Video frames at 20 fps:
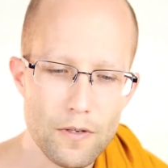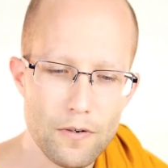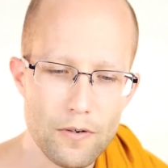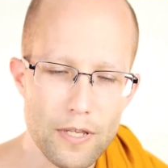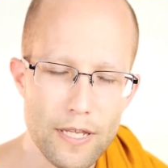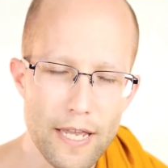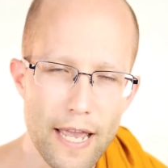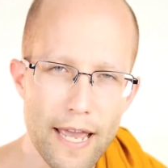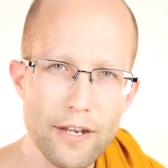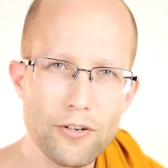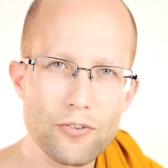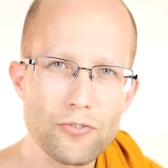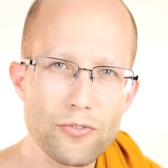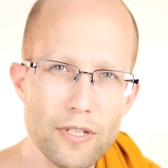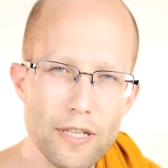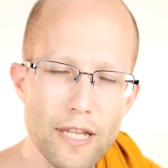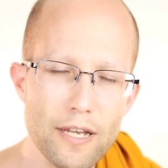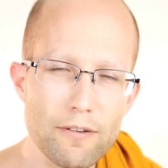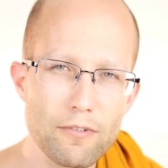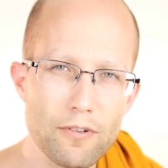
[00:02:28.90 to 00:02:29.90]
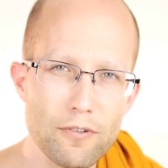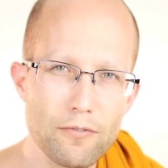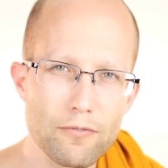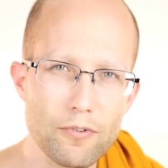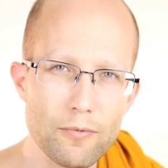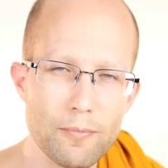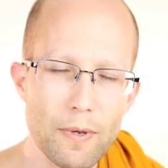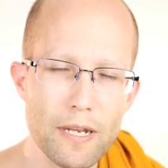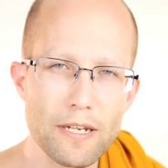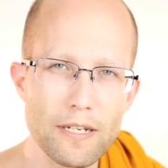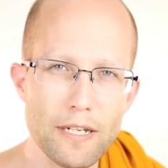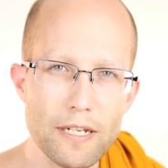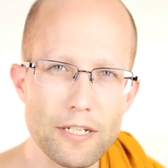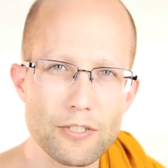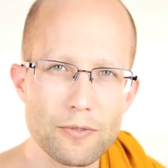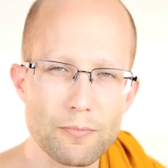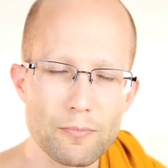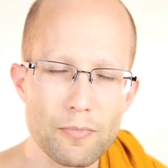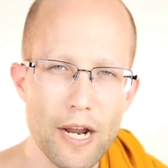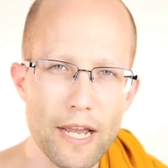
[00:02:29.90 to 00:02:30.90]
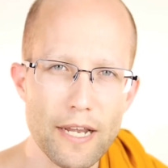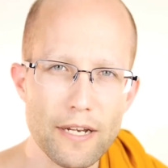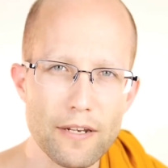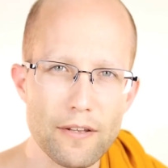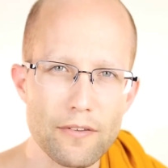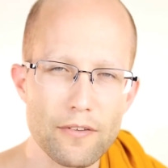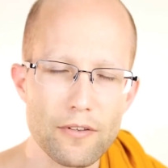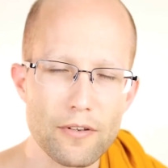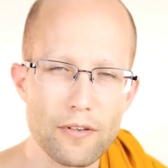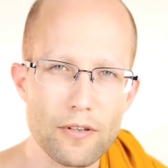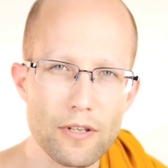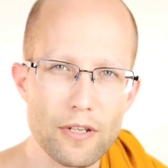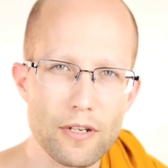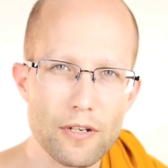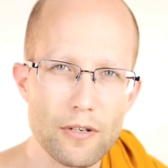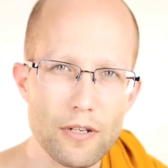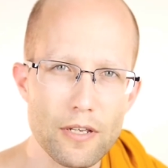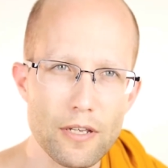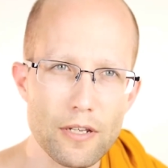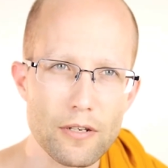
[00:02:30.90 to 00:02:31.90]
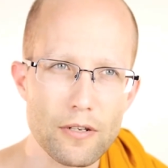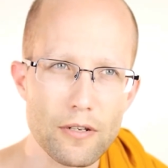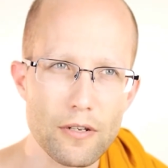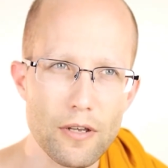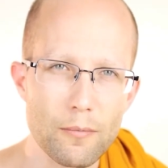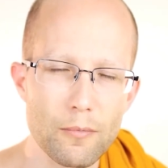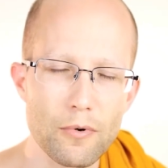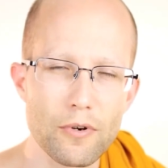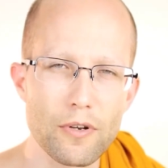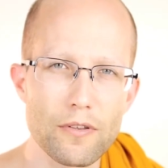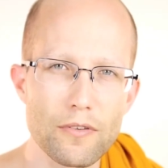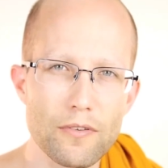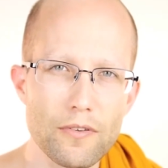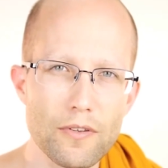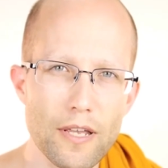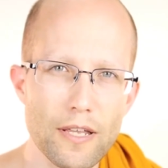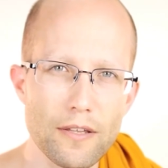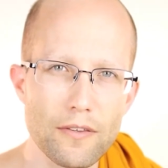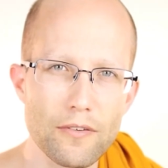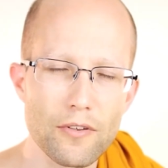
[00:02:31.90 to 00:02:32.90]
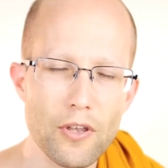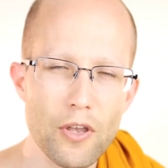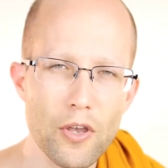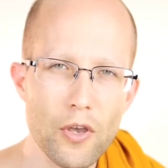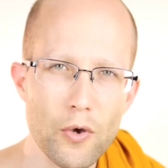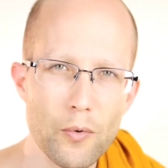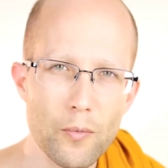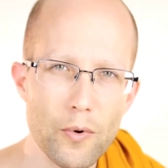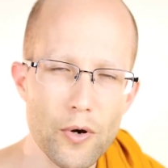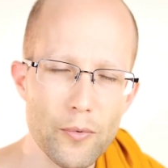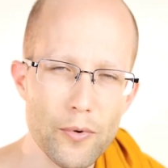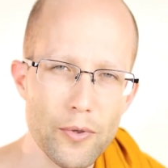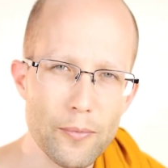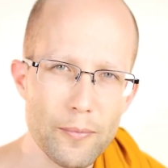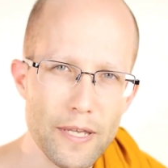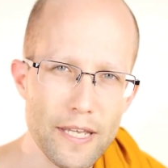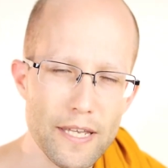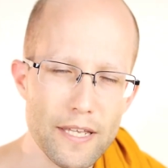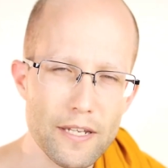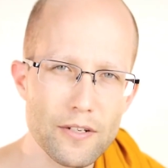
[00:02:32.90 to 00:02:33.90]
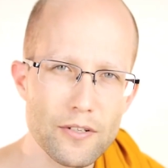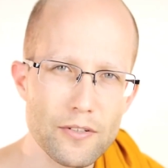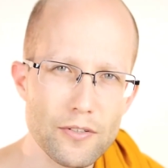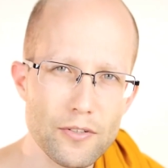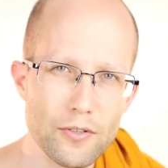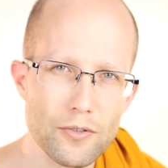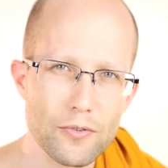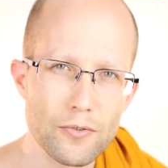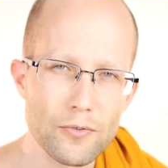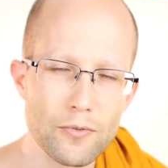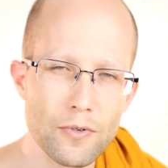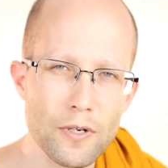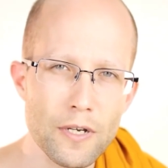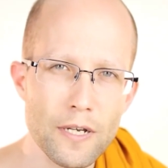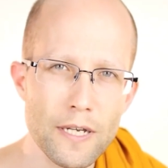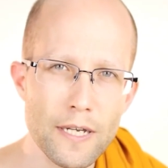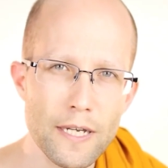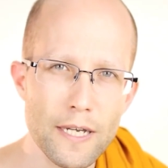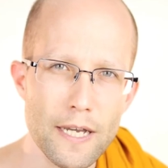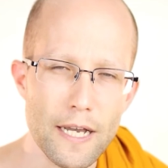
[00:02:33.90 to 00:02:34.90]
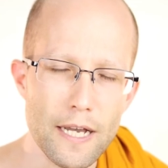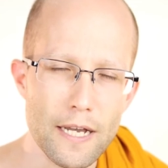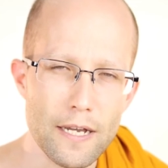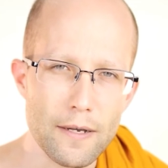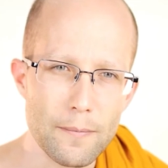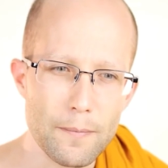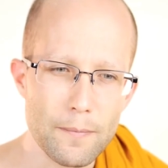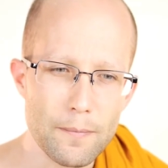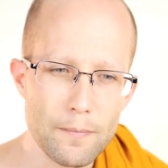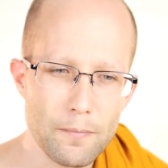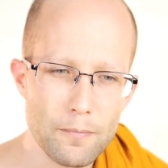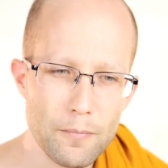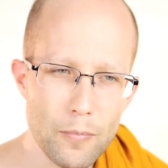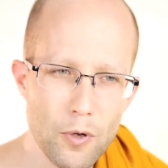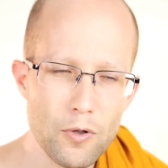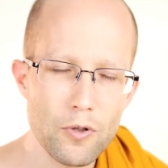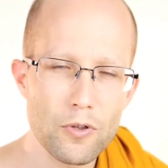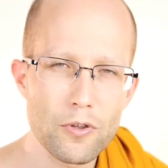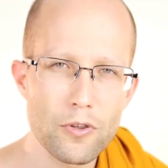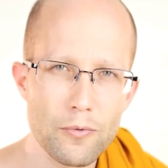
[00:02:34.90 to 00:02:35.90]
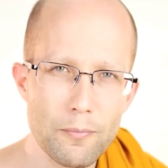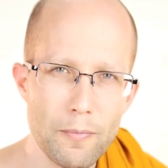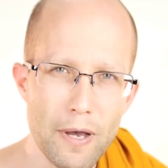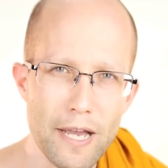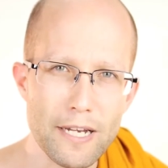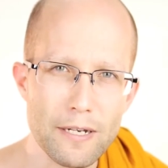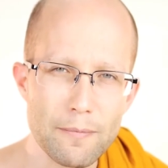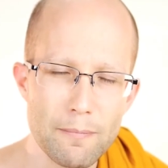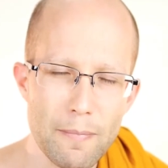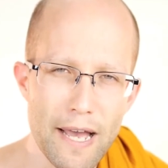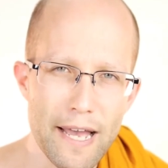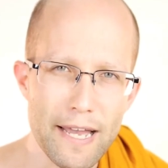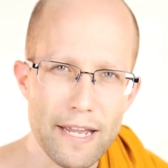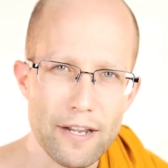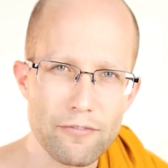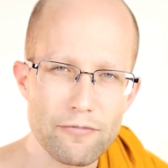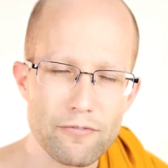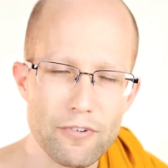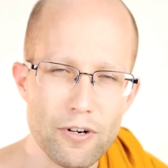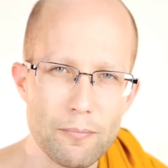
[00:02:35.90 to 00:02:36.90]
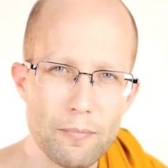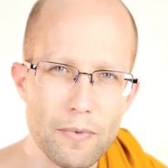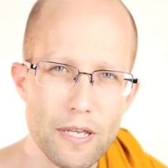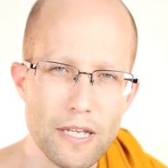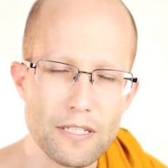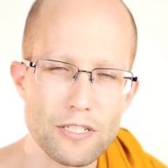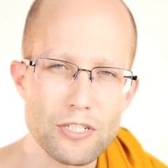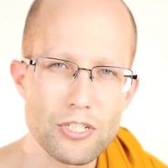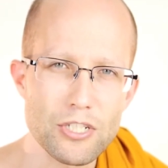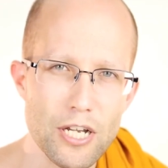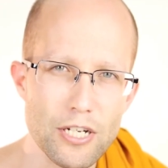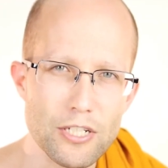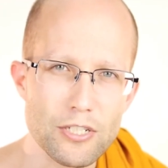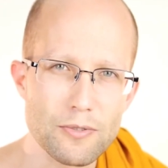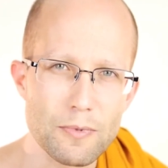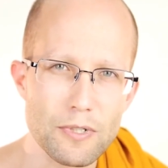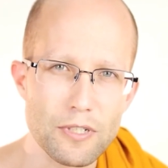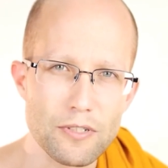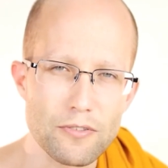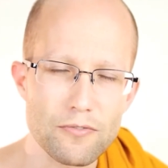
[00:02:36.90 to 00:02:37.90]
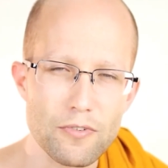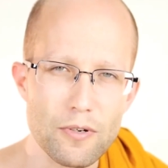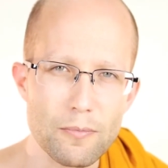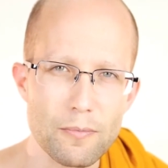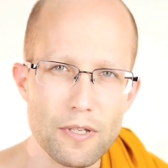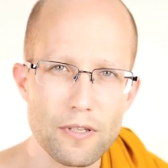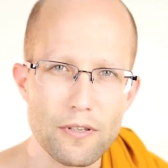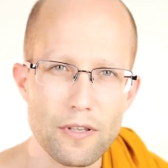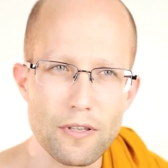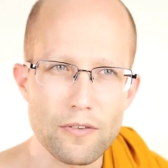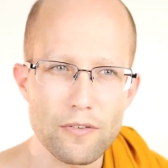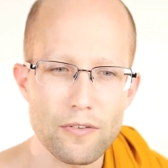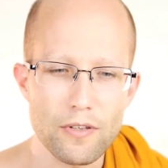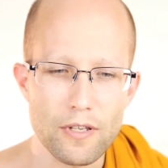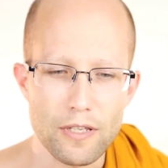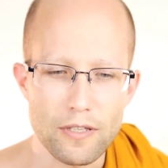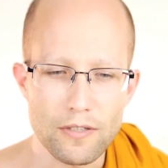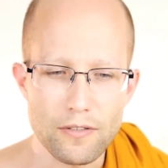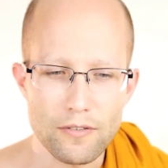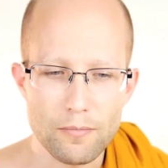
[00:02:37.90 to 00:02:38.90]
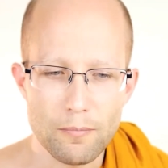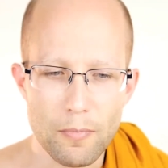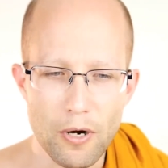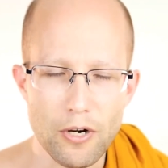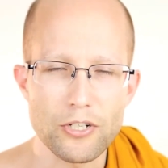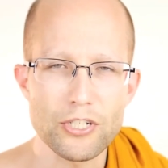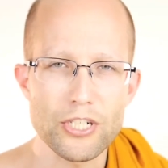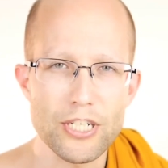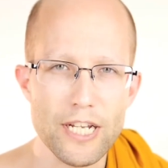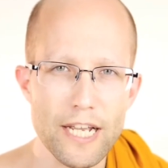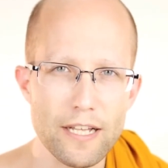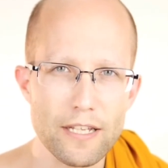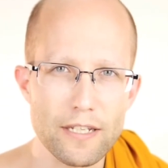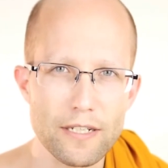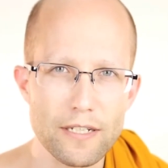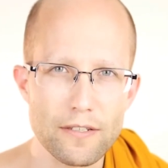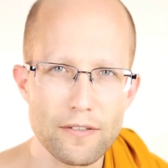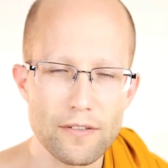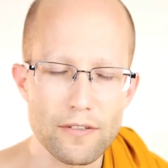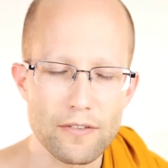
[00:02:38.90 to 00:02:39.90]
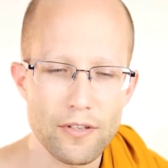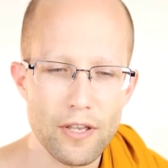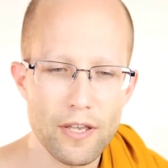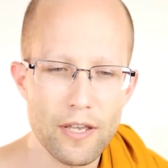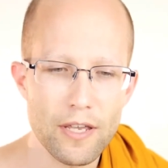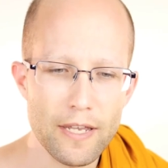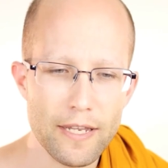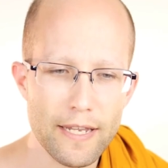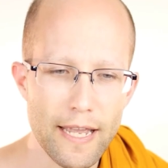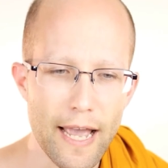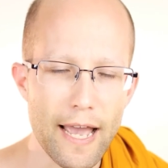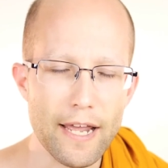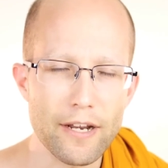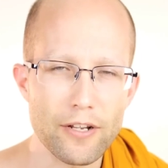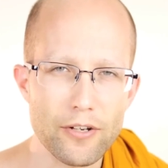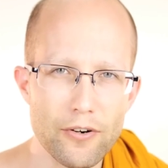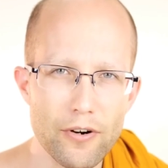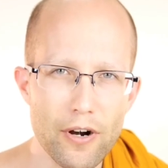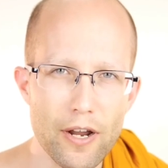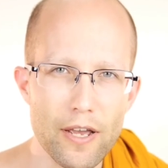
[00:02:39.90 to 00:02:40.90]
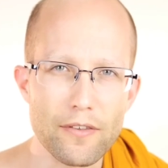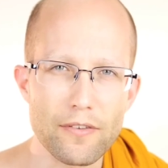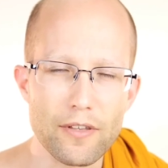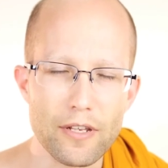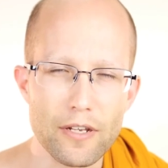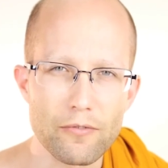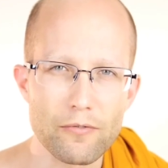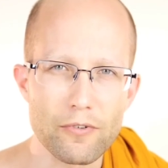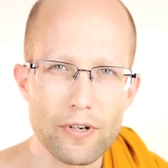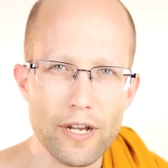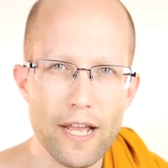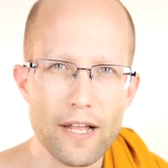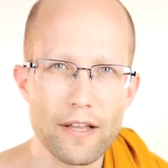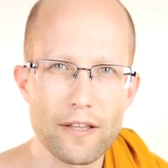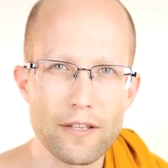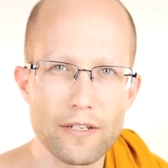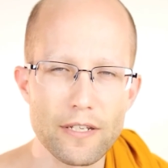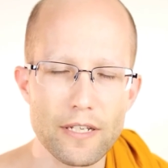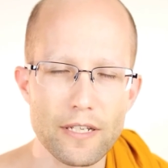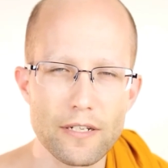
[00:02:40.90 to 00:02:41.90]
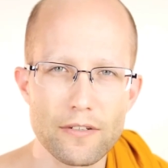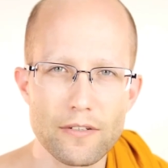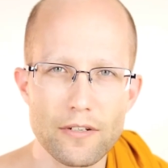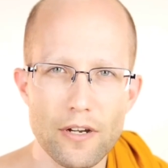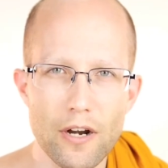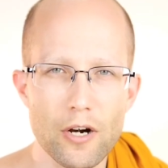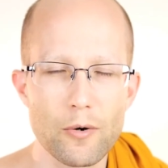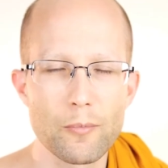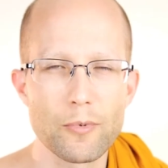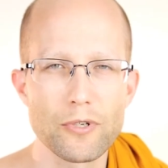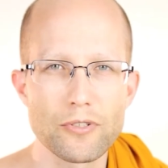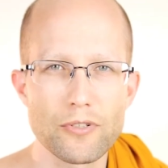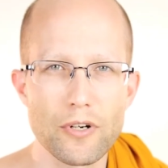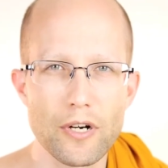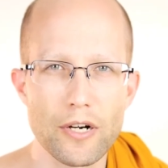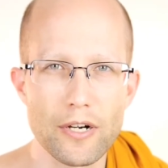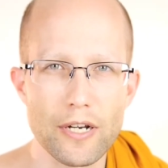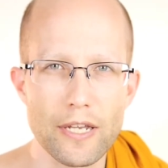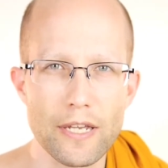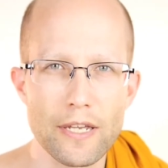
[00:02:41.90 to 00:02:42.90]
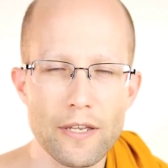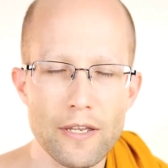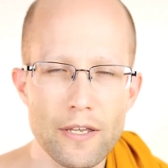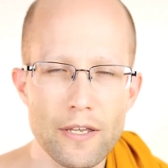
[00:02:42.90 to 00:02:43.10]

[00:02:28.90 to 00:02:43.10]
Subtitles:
the entry level for meditation practice in a Buddhist sense, where we begin to pull the mind back from its judgments, from its partialities, its categorizing of reality into arbitrary